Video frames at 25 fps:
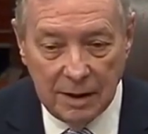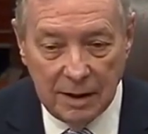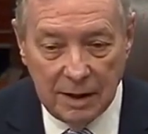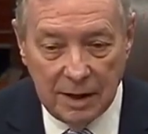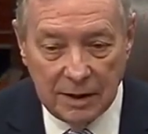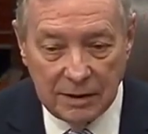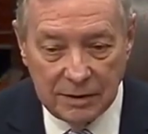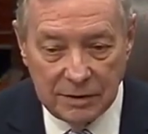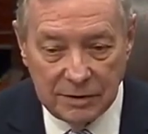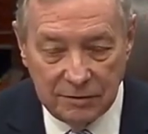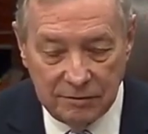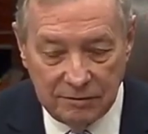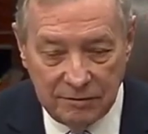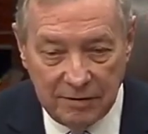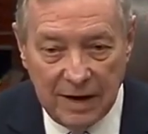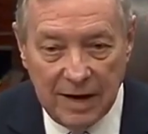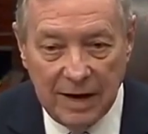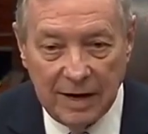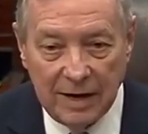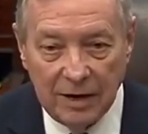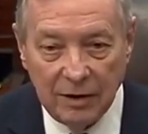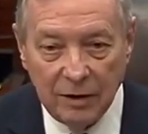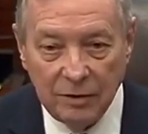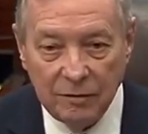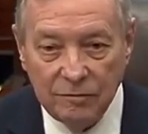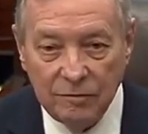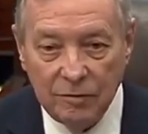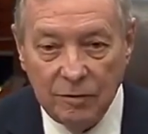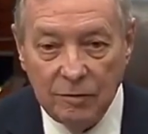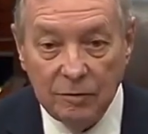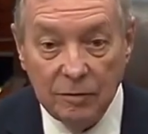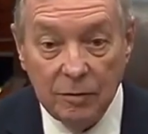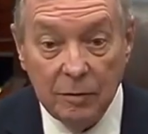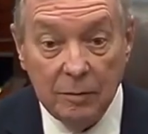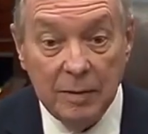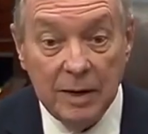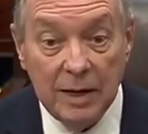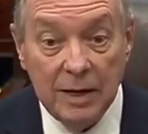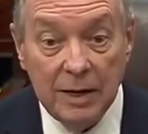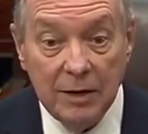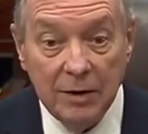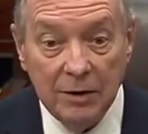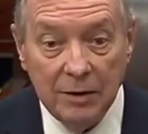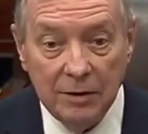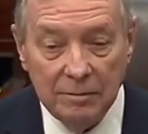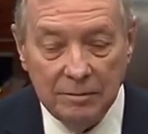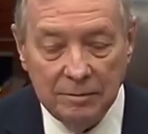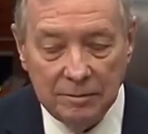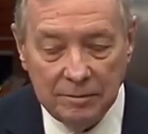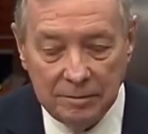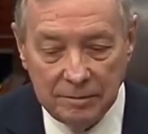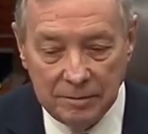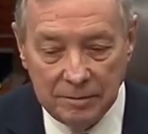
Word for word: And I said, Fine, I look forward to meeting her.